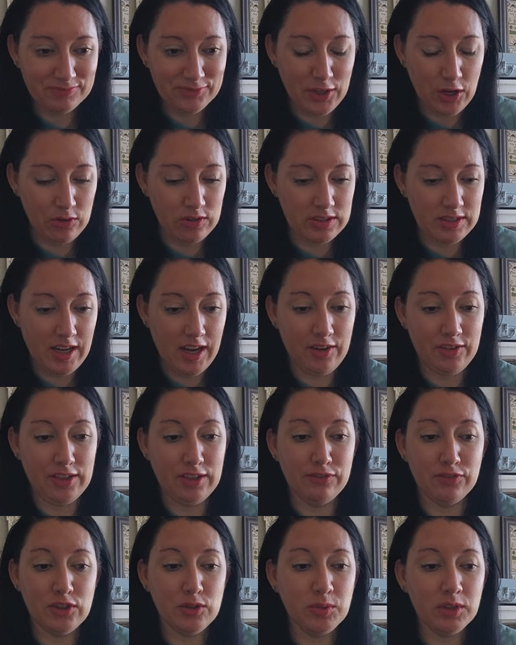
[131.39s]
go to town.
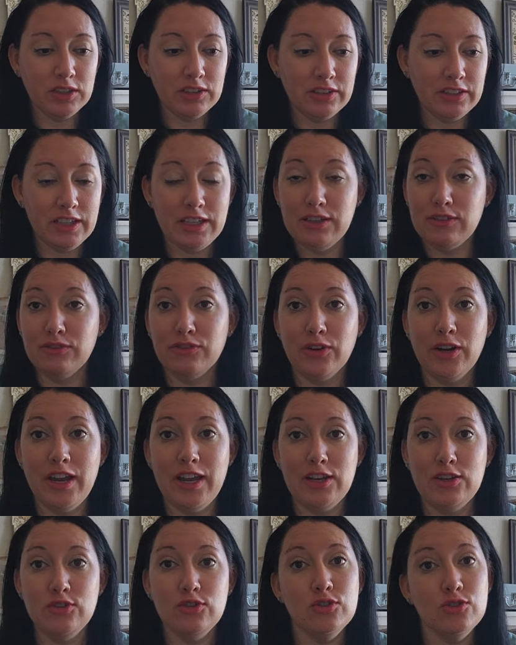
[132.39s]
If you were looking for
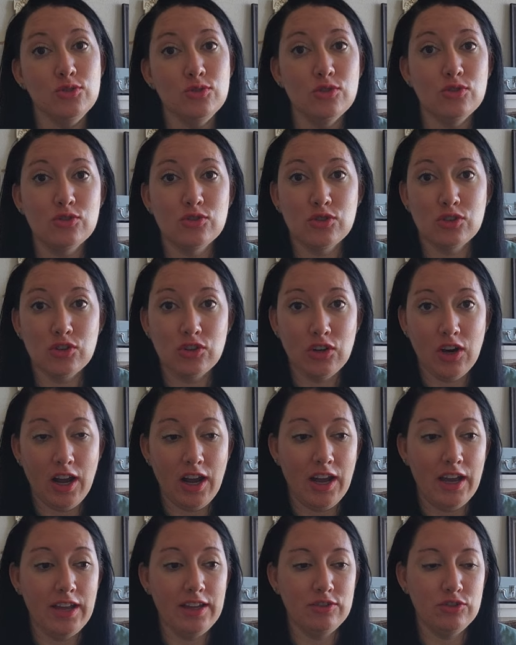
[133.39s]
a new
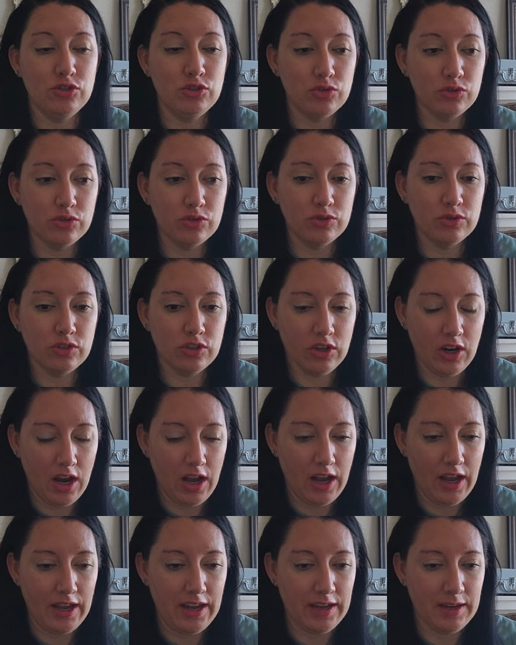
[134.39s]
crime, true
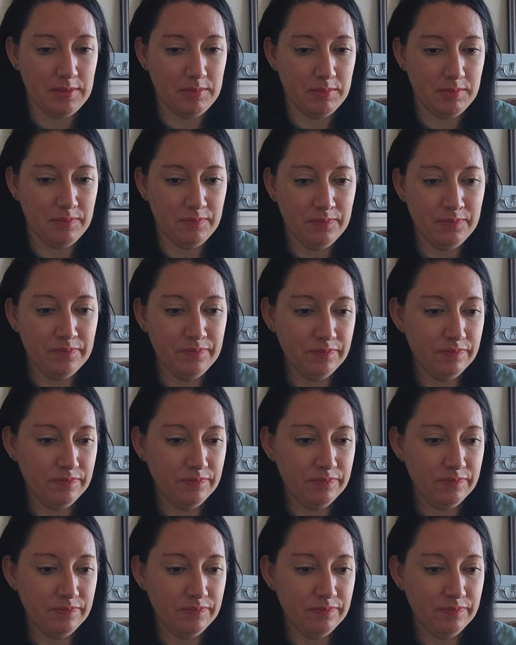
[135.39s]
crime